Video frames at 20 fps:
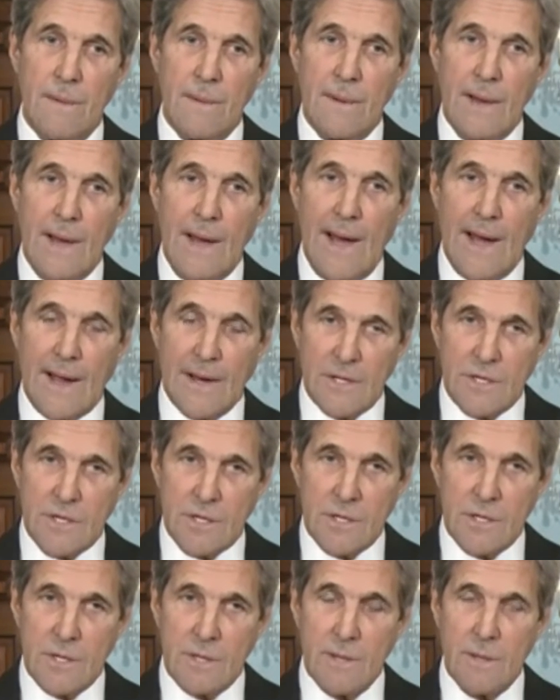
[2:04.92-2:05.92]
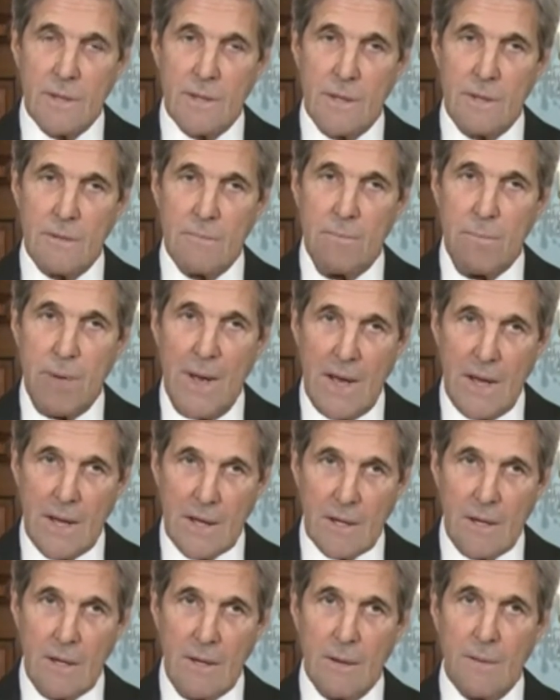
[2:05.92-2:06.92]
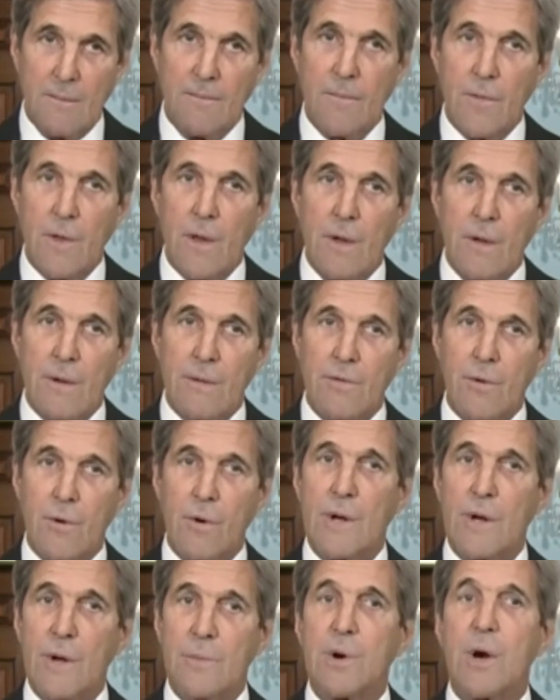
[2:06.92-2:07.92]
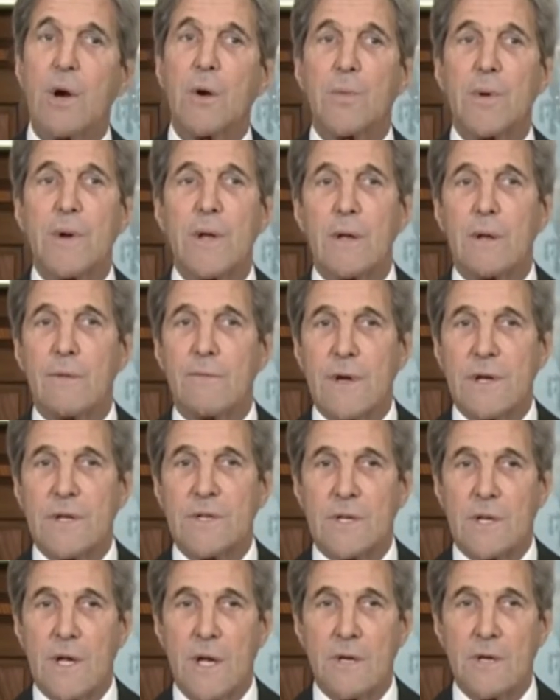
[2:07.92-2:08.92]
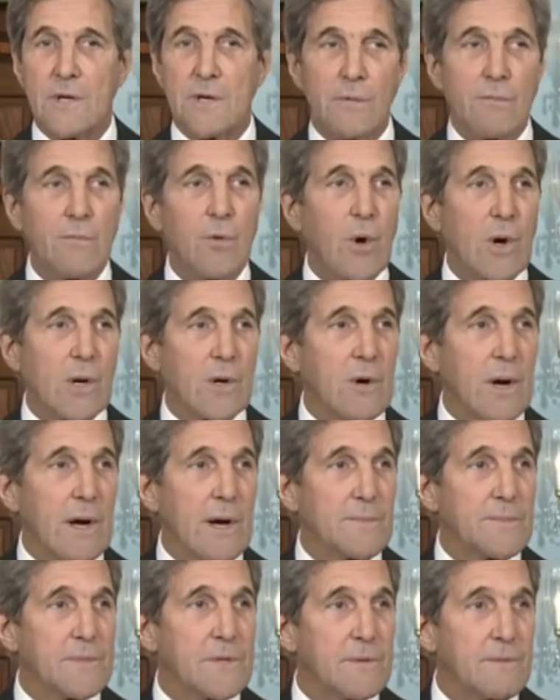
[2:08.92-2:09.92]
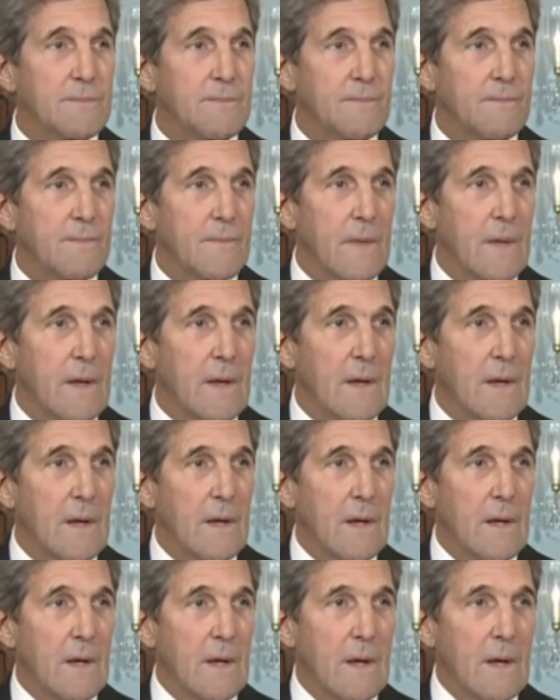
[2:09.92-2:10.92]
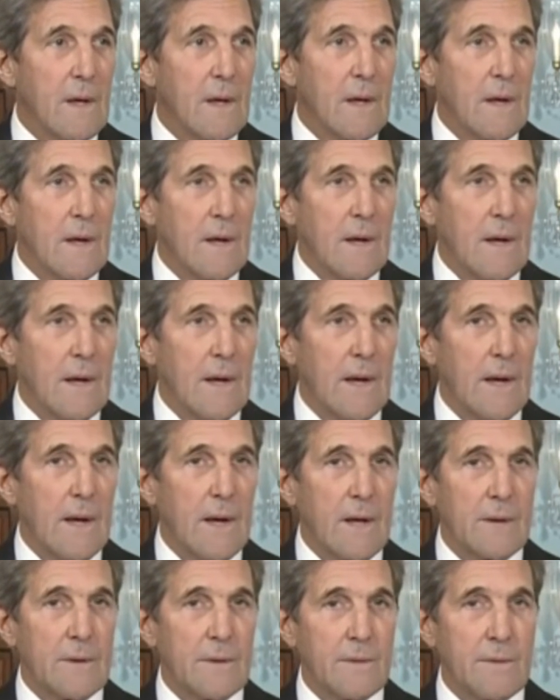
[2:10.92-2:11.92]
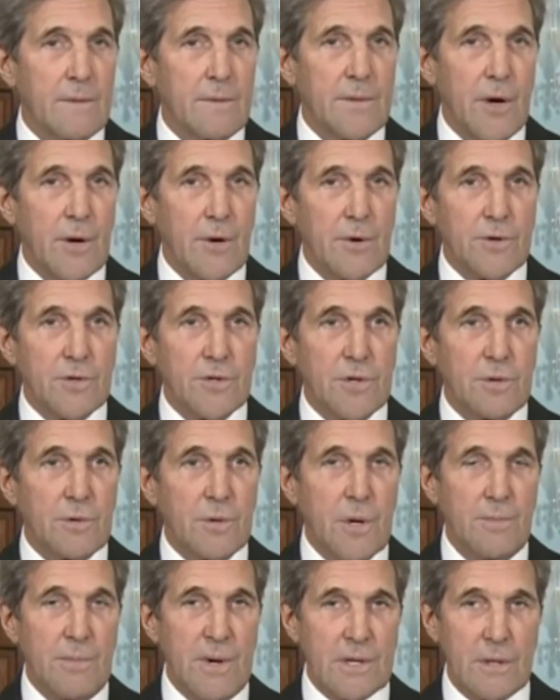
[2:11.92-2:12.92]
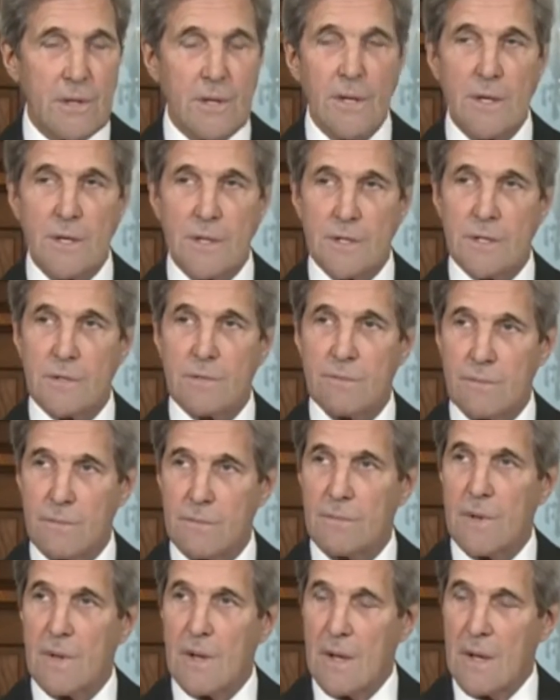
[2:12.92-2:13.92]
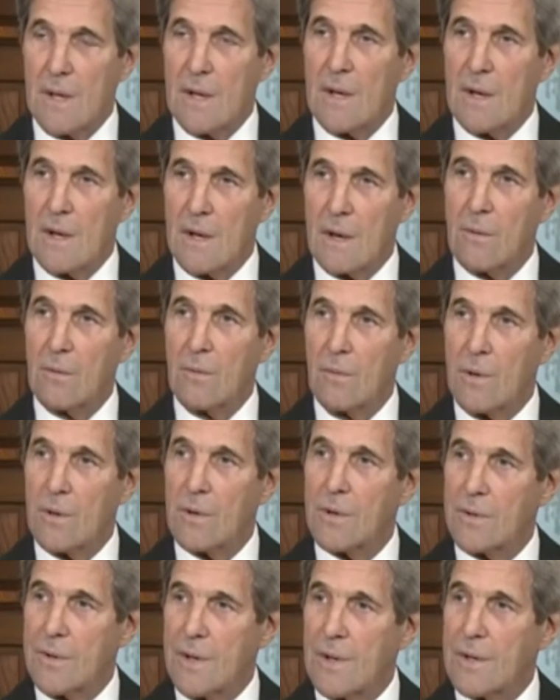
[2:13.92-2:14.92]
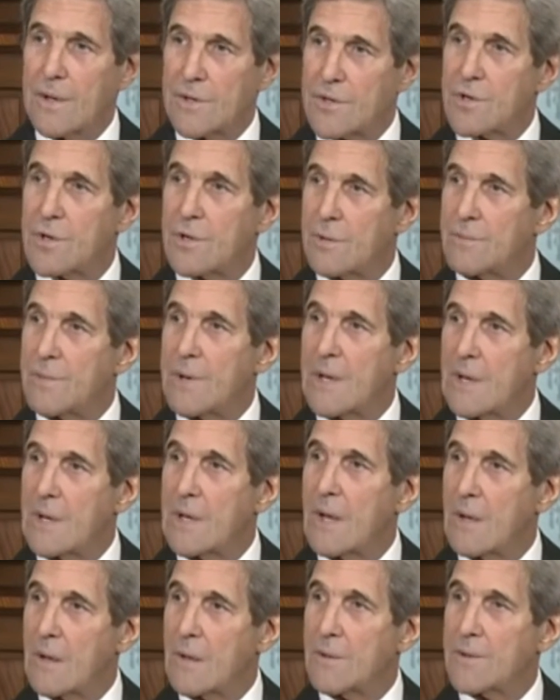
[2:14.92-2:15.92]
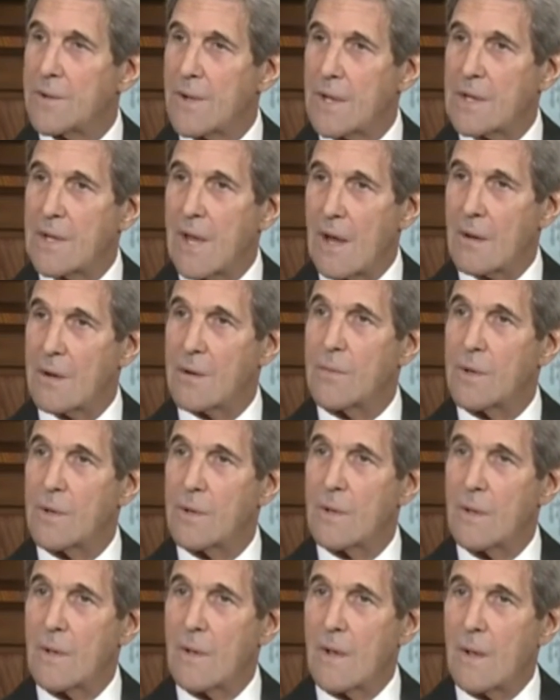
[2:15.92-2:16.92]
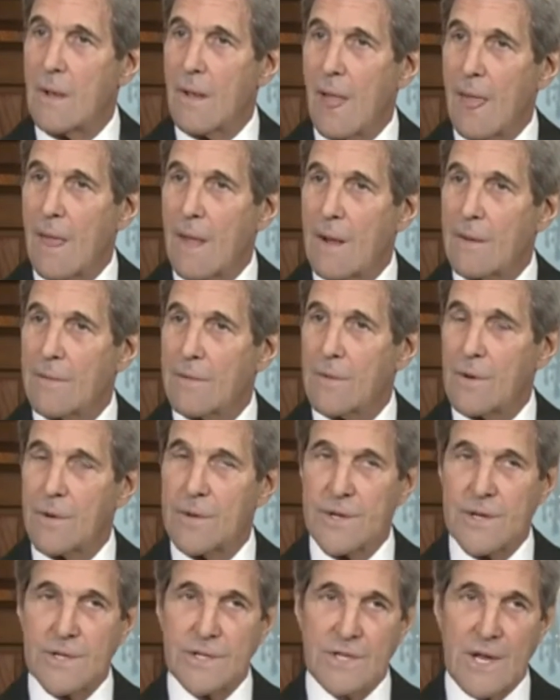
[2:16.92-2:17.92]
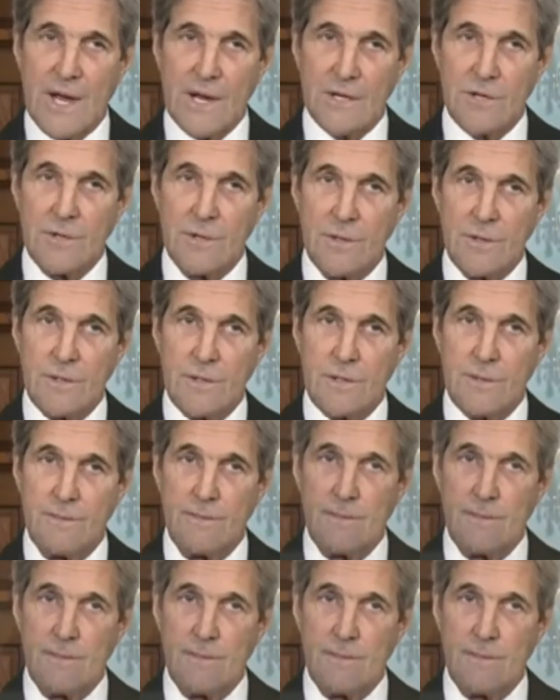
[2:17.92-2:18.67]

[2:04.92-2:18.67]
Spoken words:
acts that beg for an appropriate investigation of war crimes. And those who commit these would and should be held accountable for these actions.